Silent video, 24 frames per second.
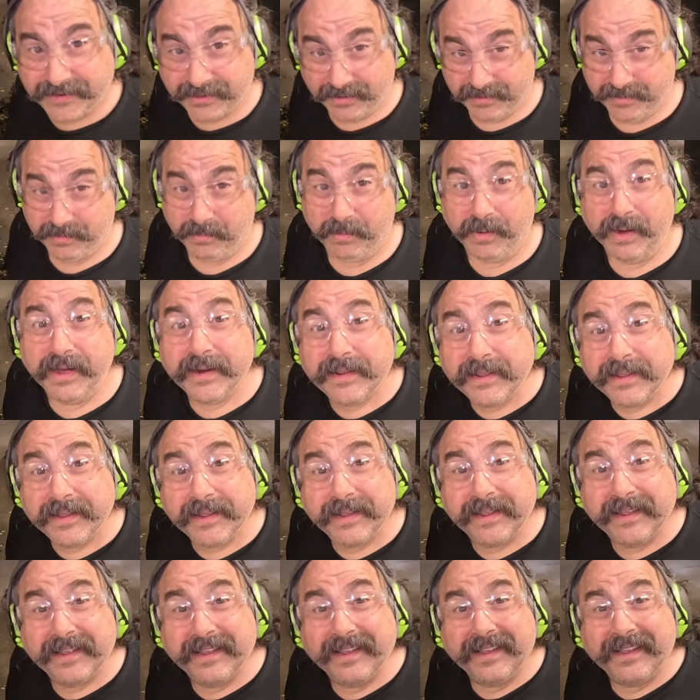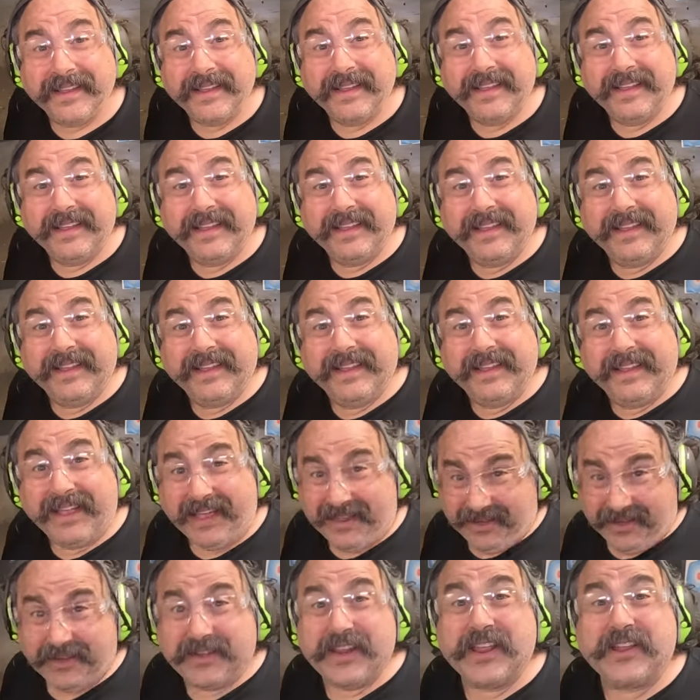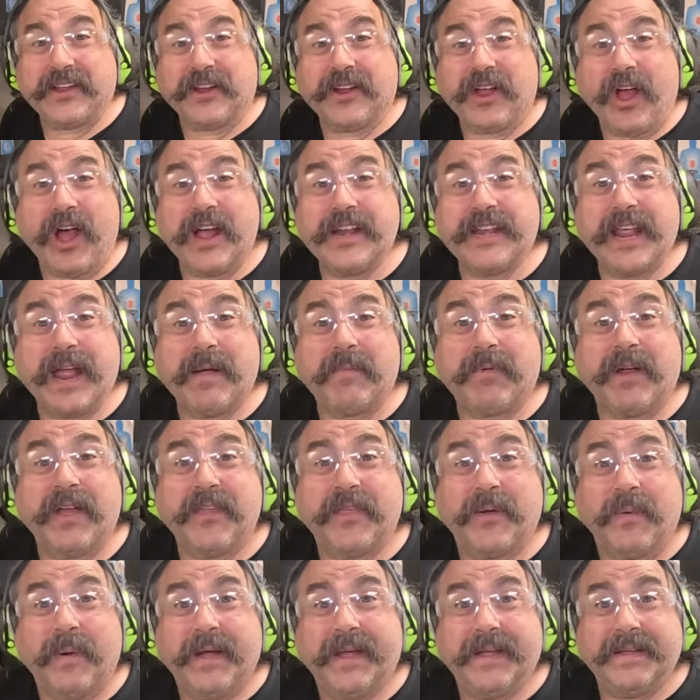you what. Take your goddamn breath